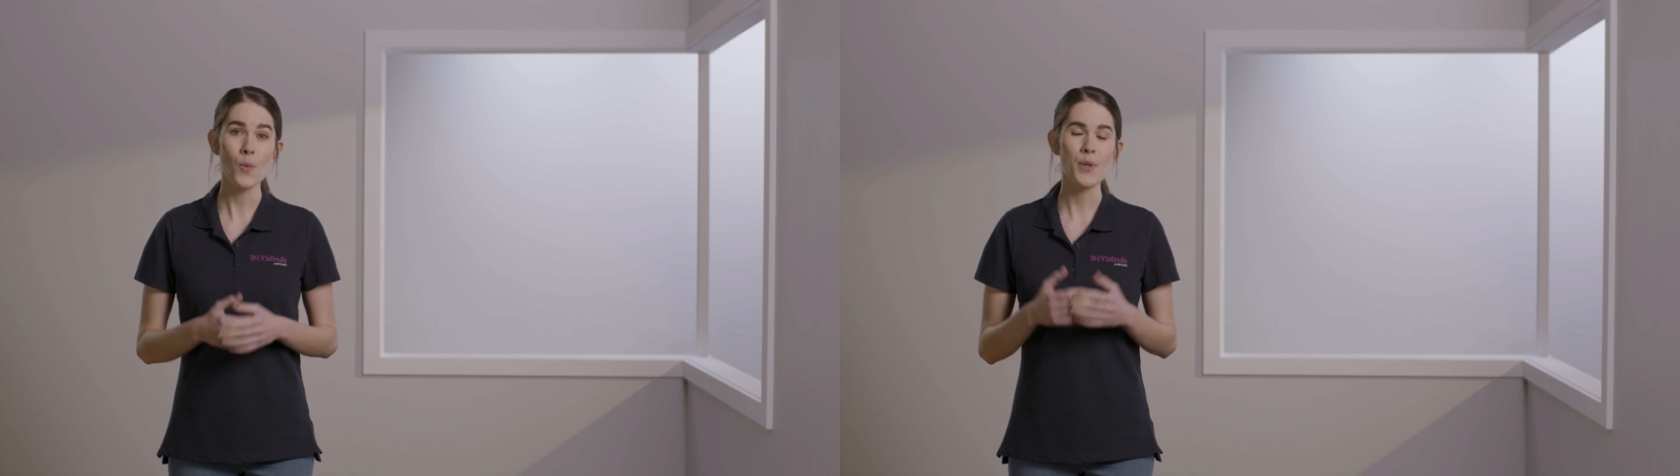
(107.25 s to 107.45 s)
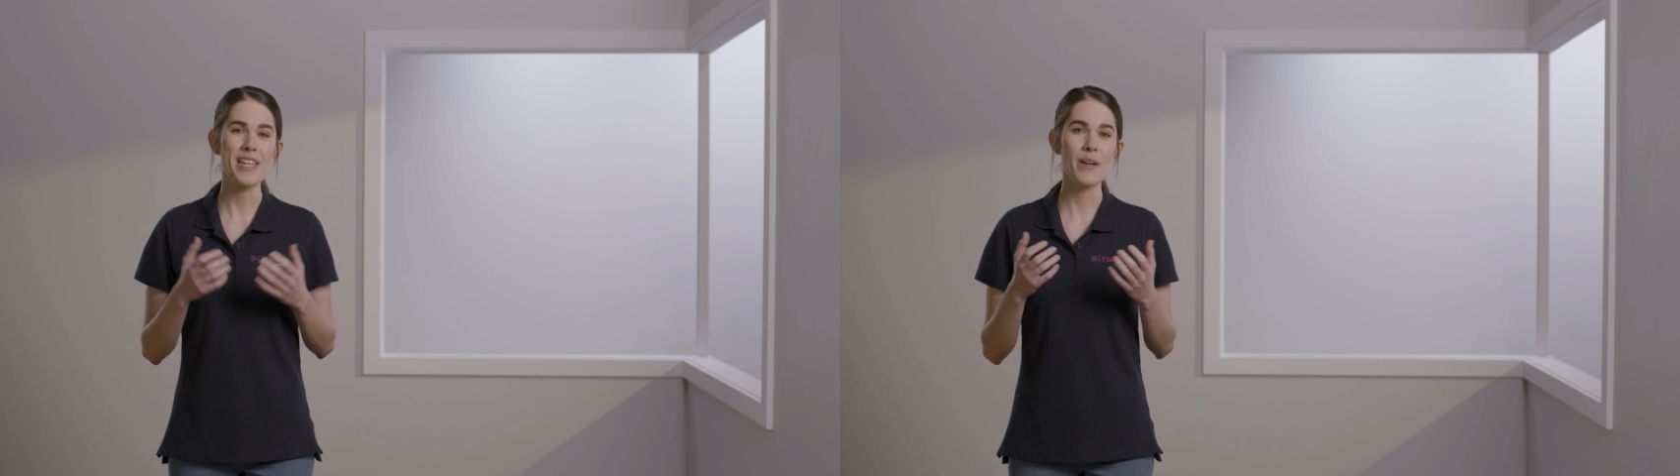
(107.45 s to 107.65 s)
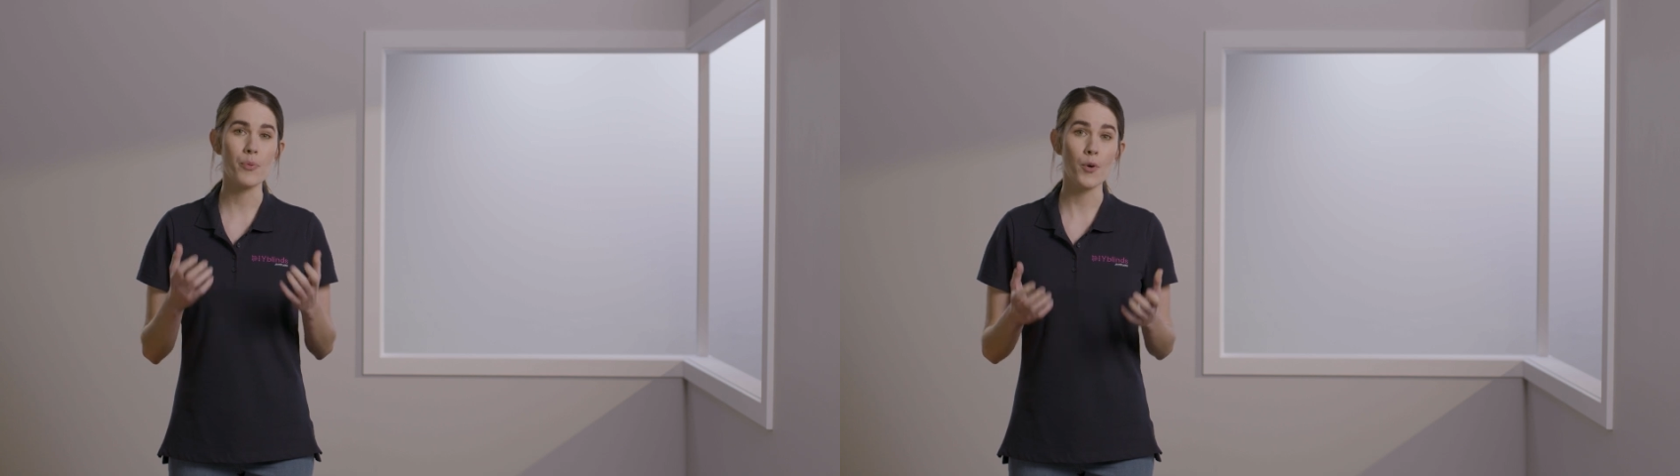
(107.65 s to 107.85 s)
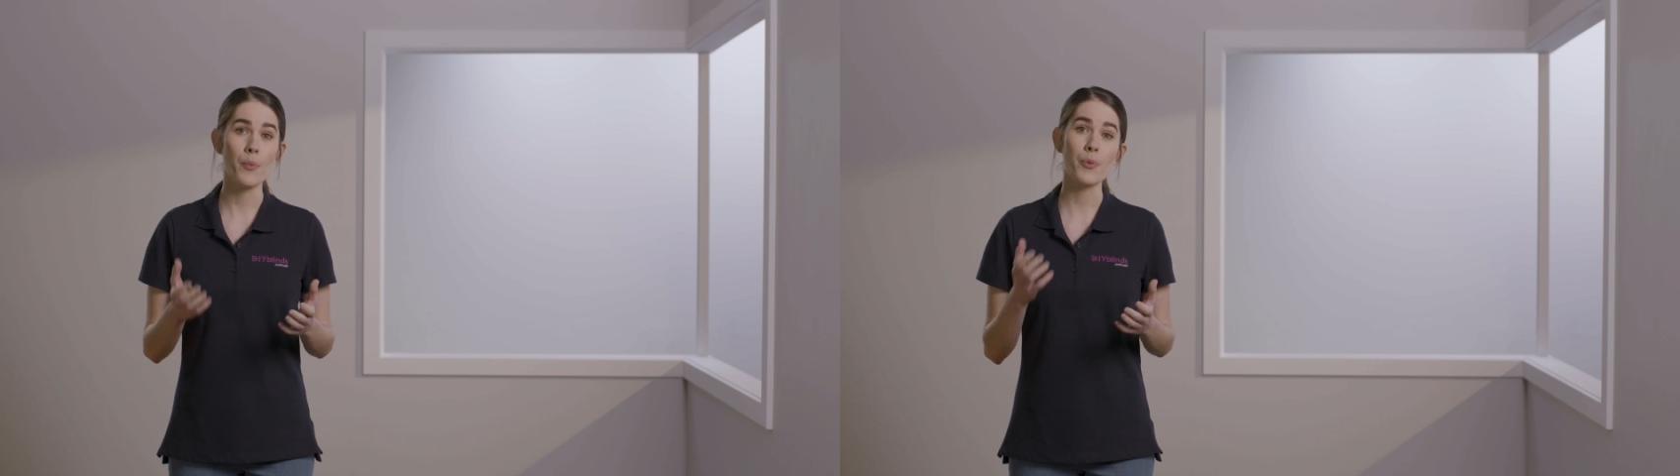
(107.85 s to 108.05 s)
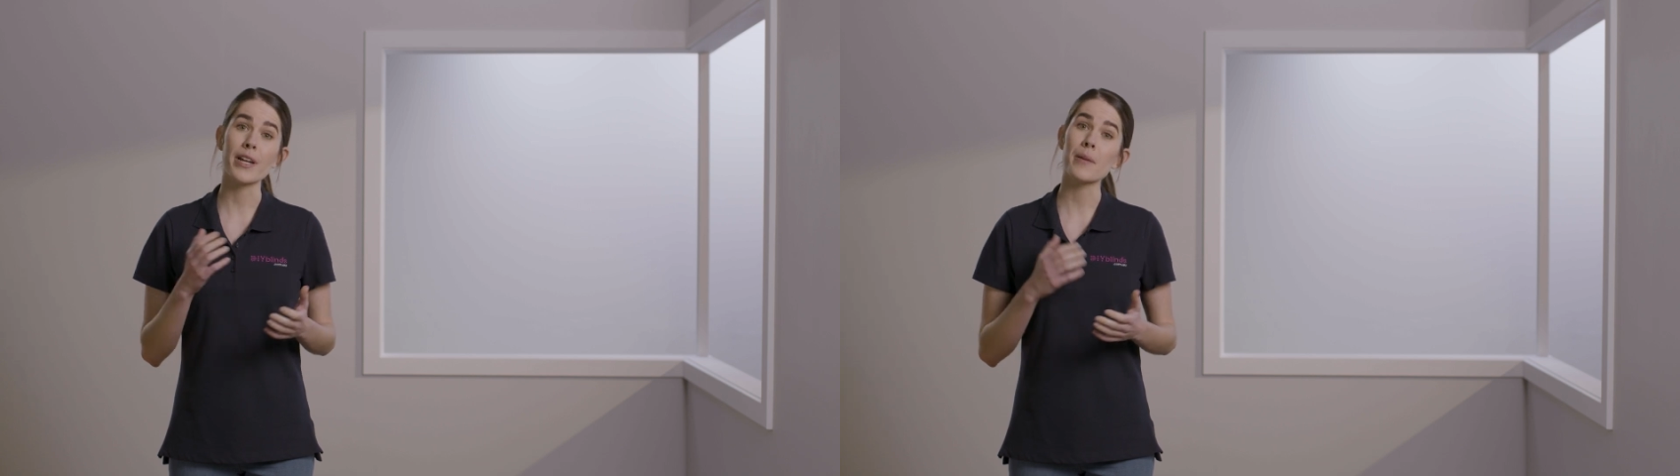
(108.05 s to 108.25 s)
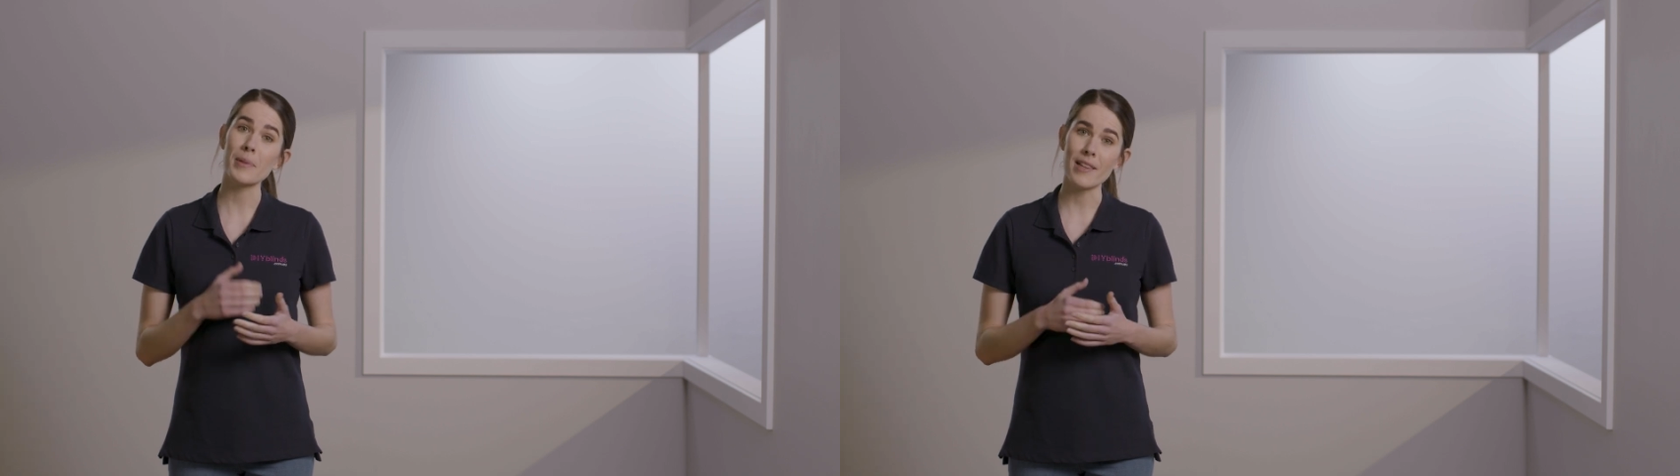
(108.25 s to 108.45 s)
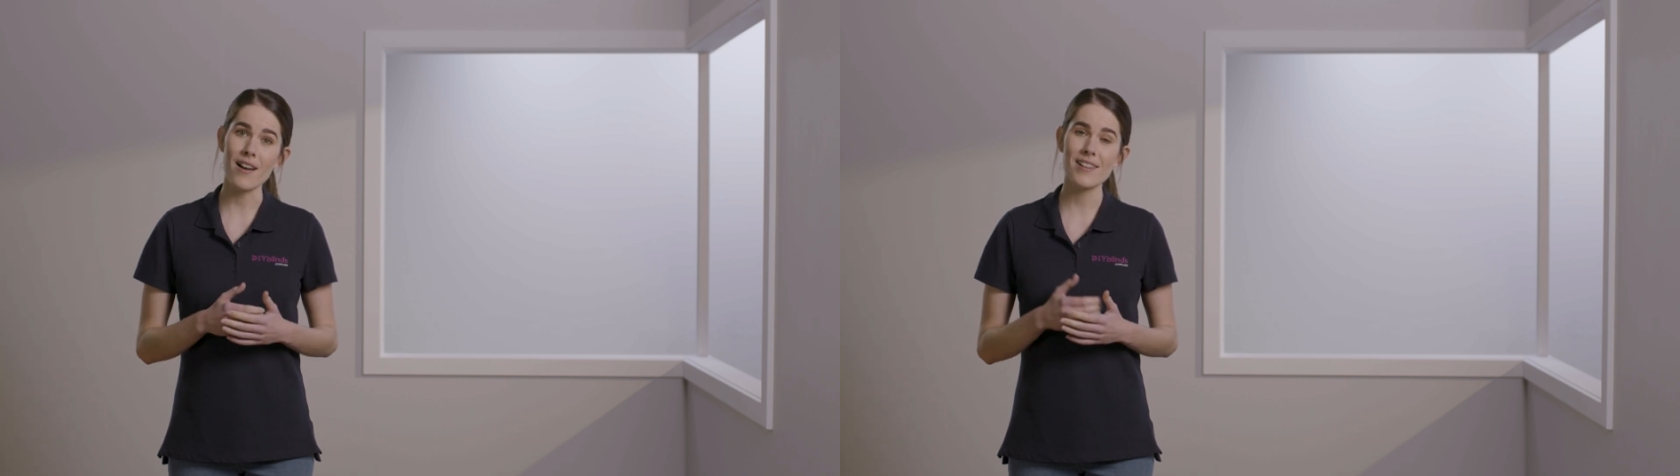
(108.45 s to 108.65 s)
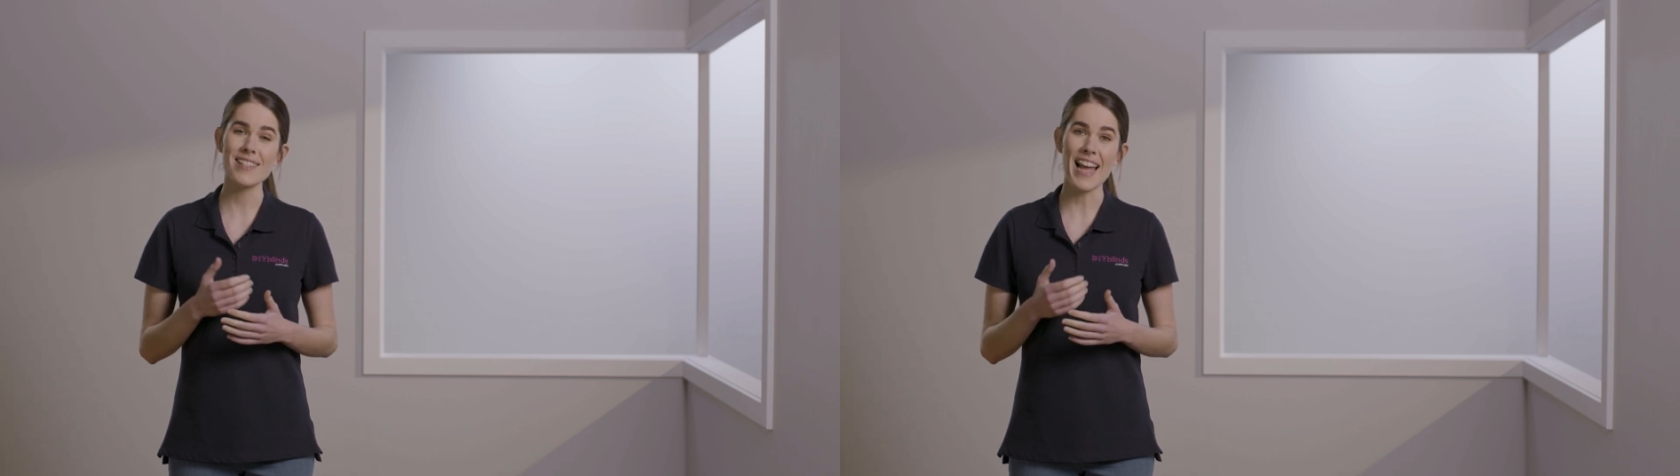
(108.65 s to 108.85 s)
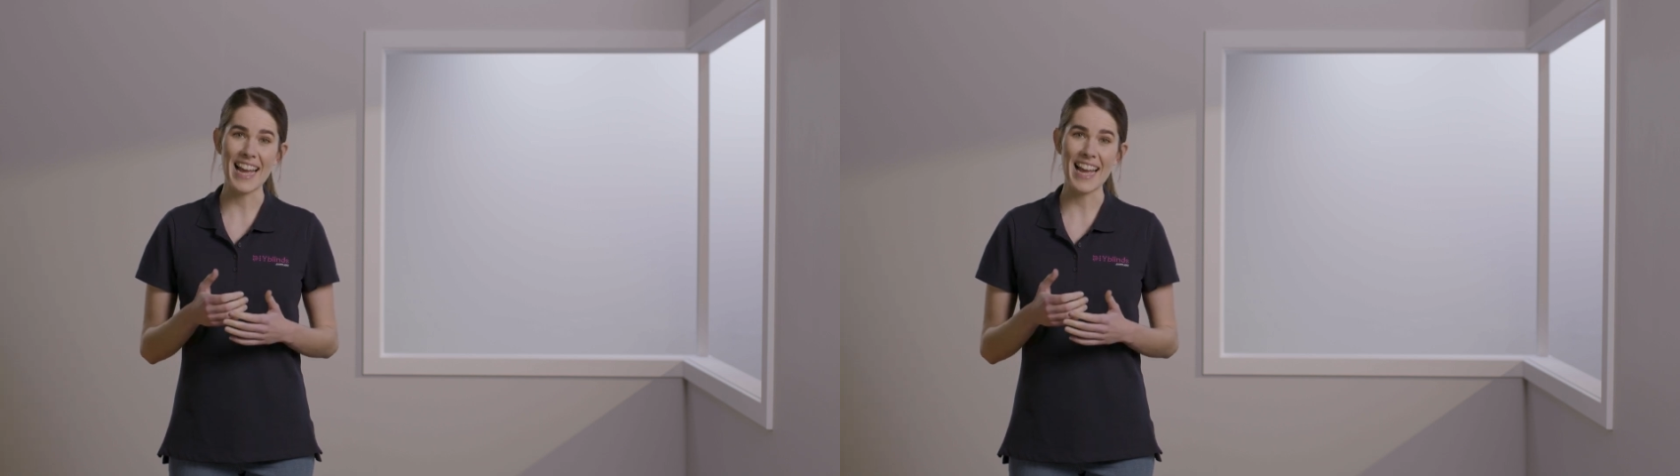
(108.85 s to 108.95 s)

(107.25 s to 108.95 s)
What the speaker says: with the appropriate plugs,